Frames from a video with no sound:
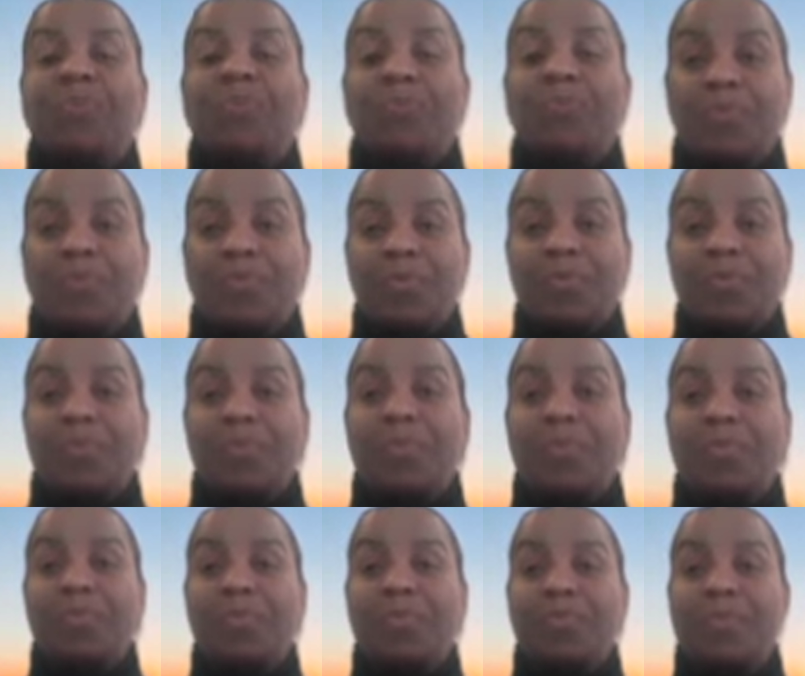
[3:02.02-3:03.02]

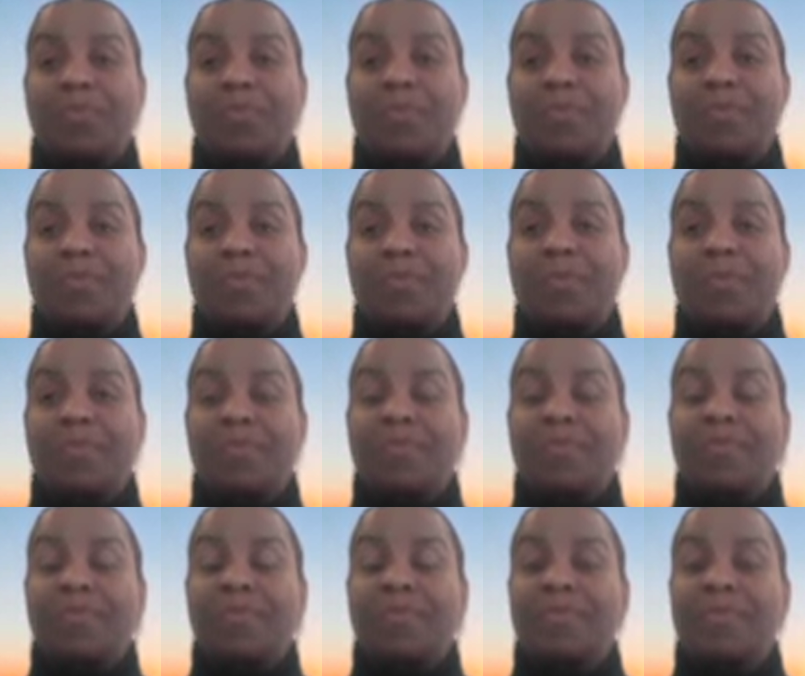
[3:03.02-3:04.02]

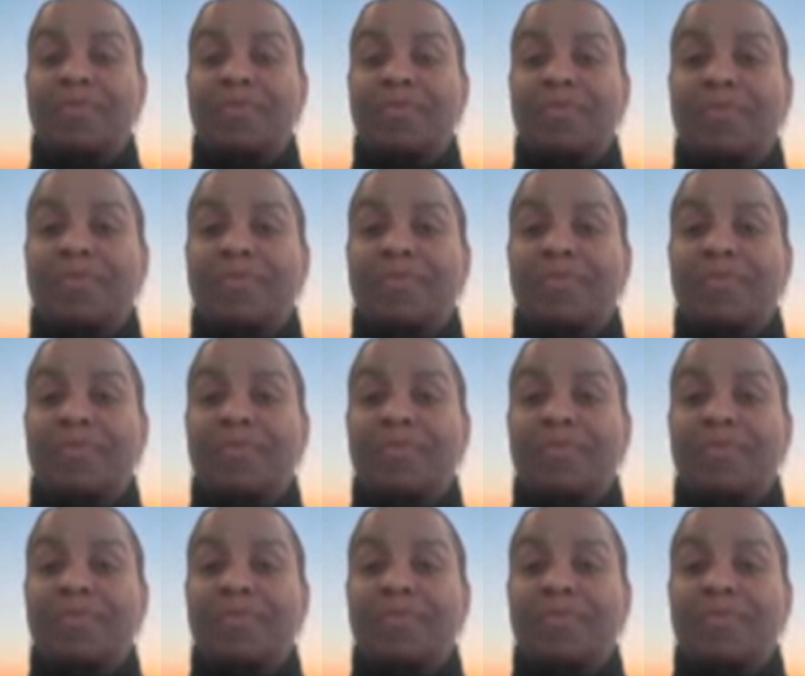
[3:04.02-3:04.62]
No words are spoken by the person on screen.